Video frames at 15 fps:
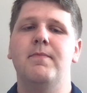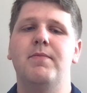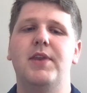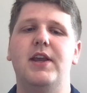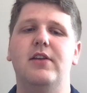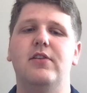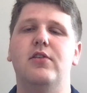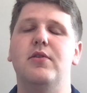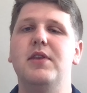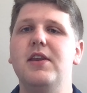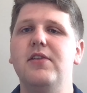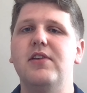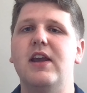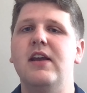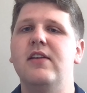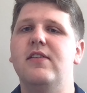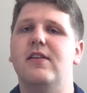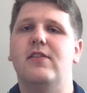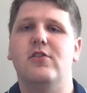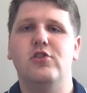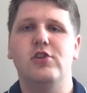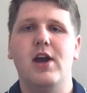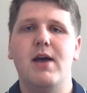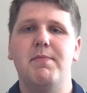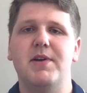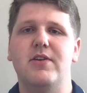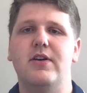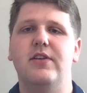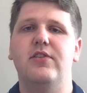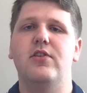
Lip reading: And so in this case, it's a shopping list,